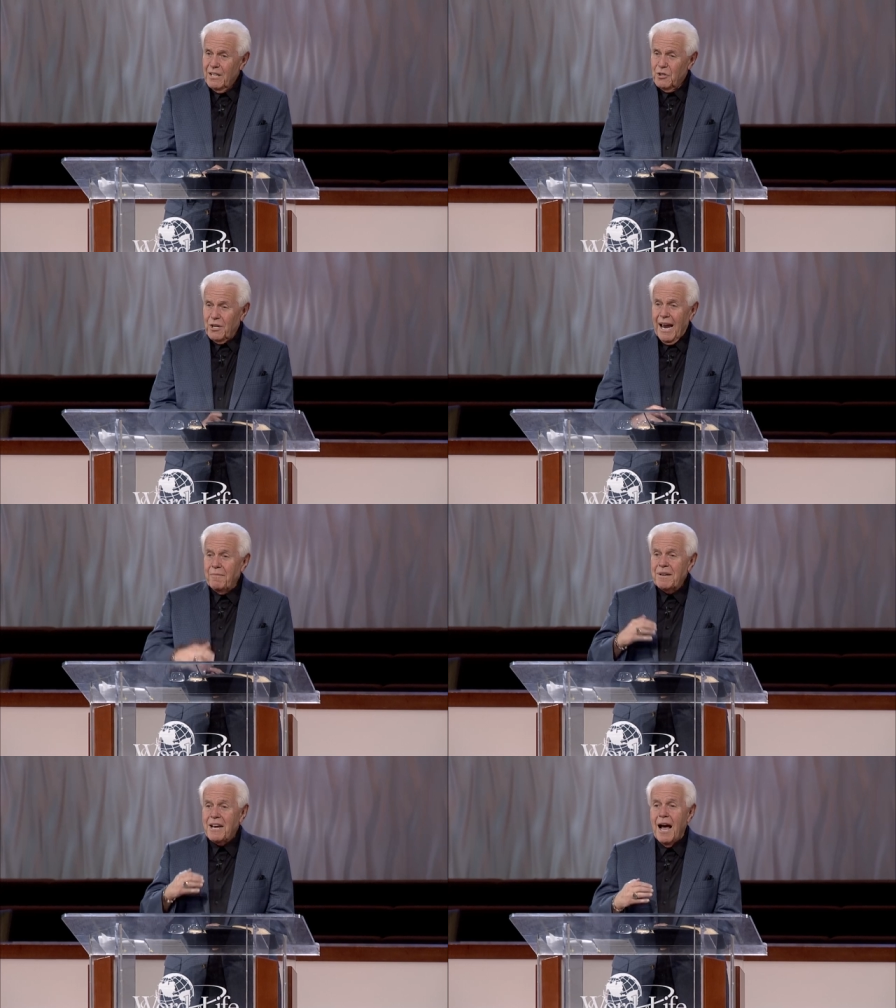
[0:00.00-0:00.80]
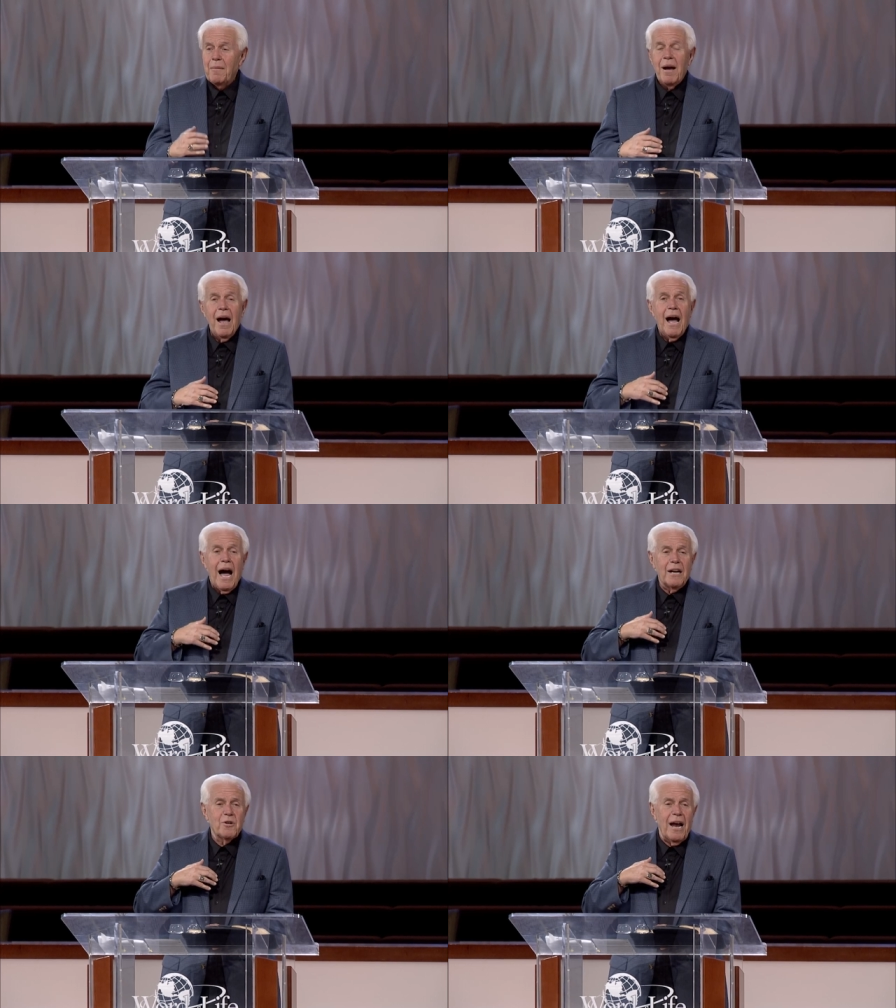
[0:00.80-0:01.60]
See, every time
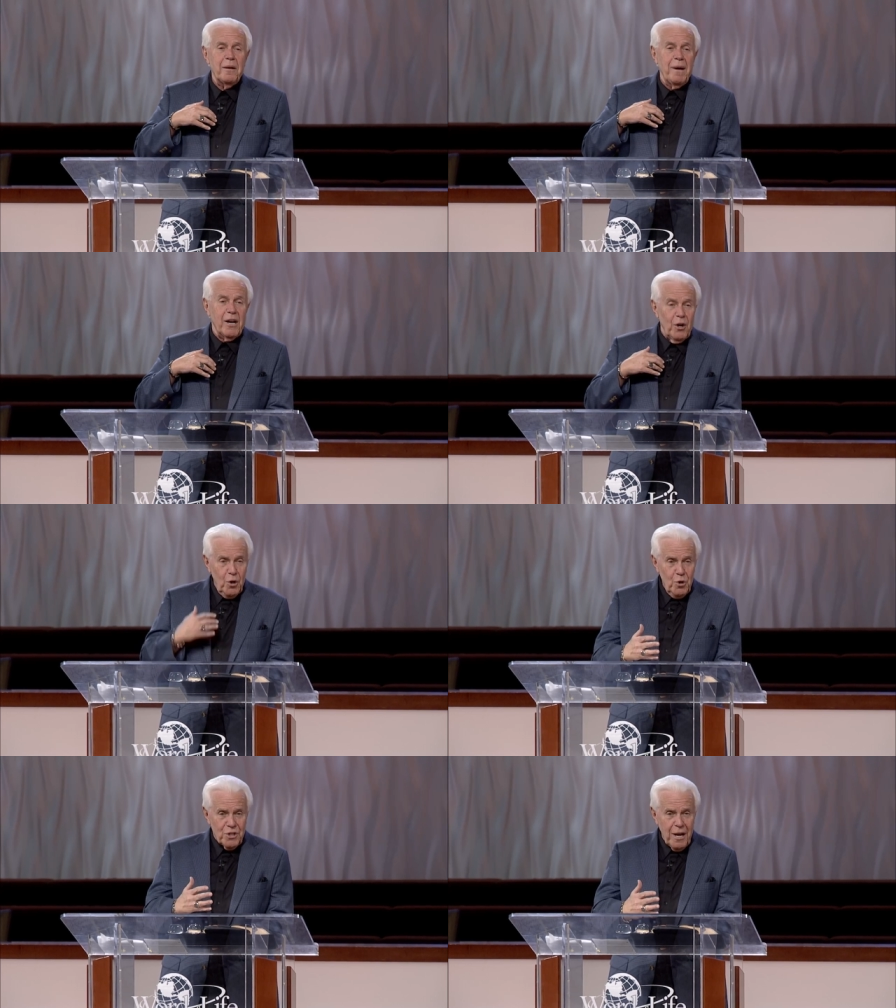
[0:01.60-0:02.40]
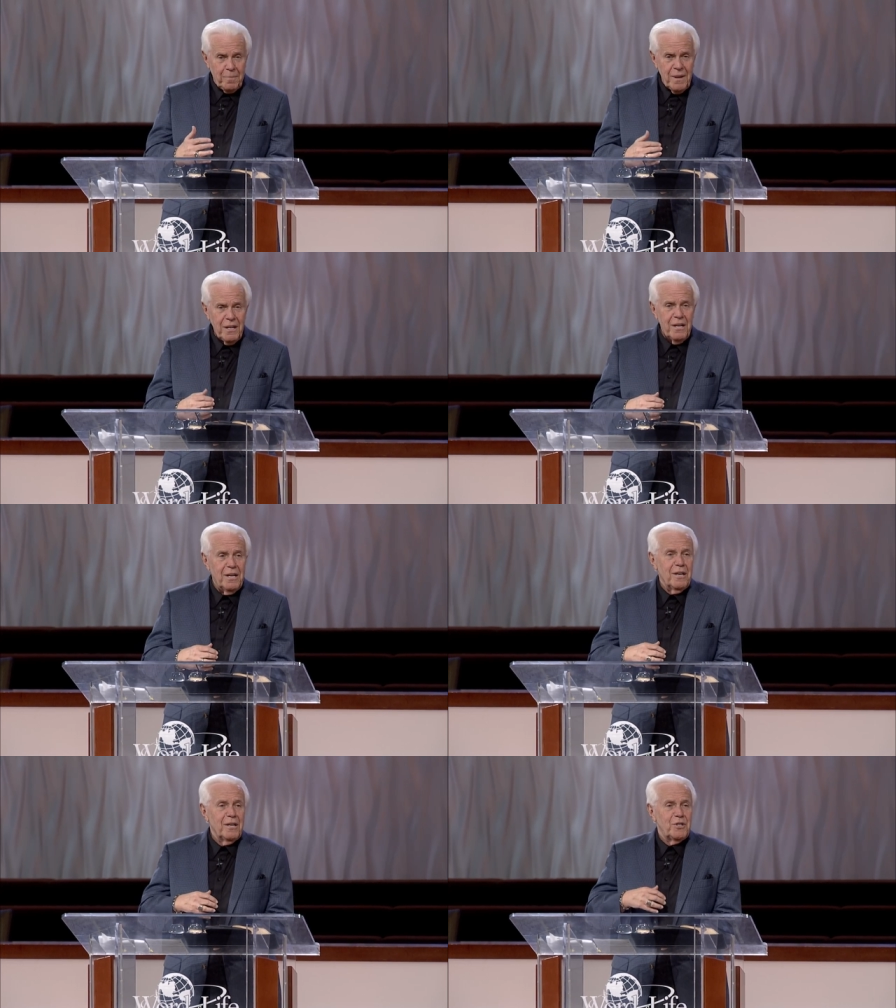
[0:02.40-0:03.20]
I tried to make her lose something,
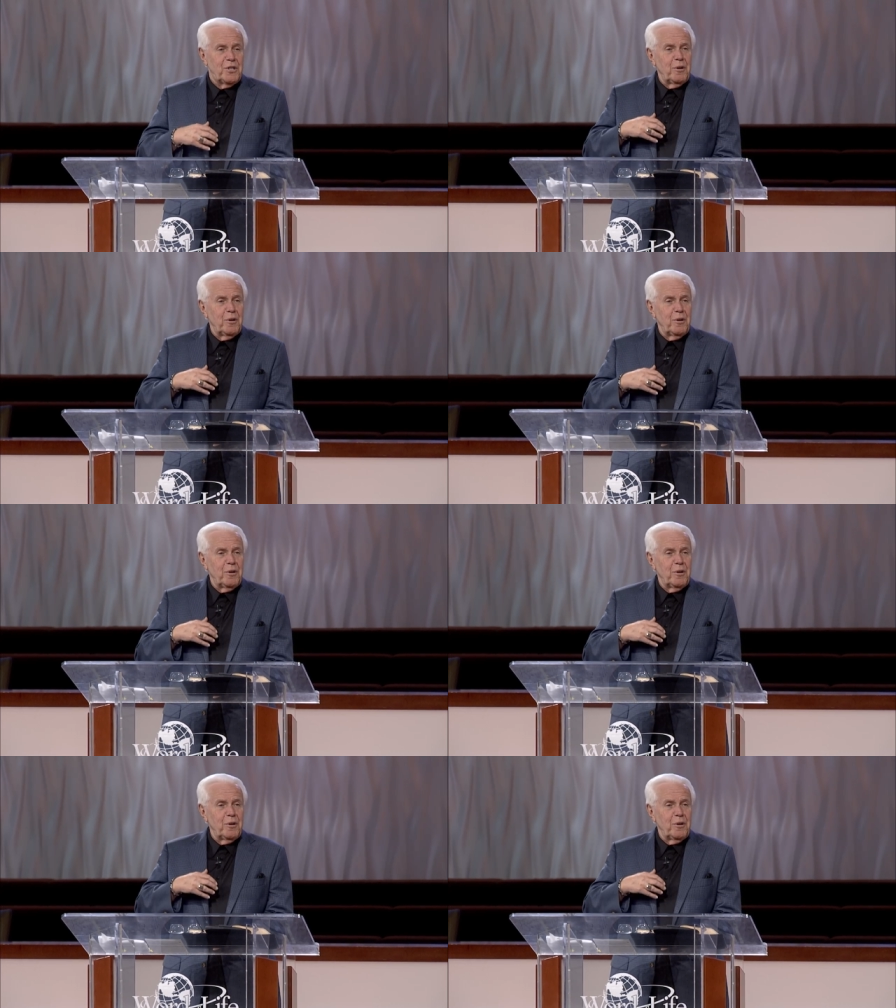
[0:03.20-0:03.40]
she